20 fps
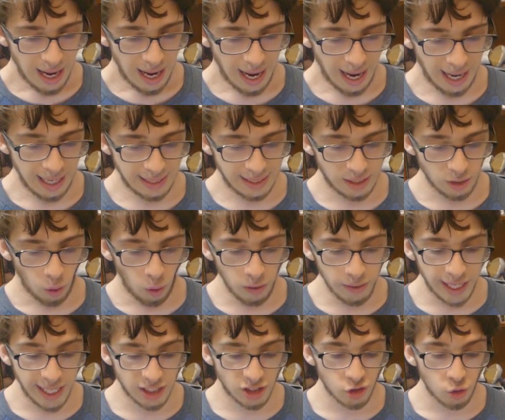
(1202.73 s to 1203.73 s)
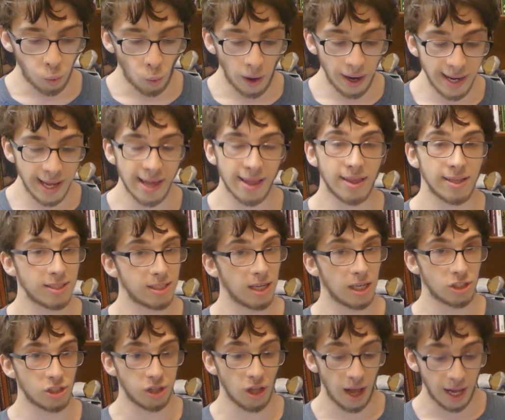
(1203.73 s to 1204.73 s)
It's only his 20th
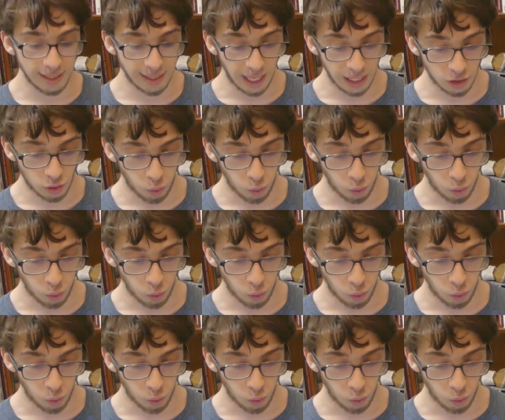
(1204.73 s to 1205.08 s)
such loss at